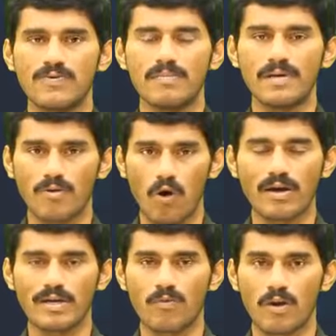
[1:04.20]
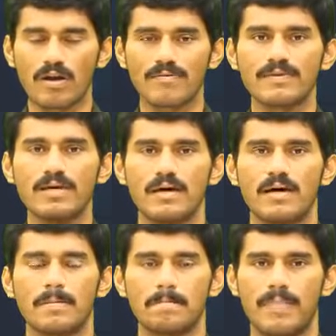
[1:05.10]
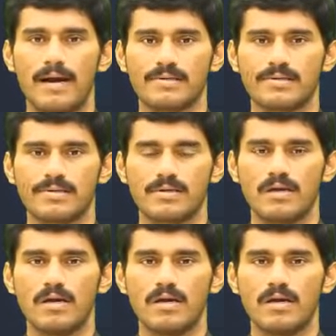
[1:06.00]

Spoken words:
will be wrong in one of the parts.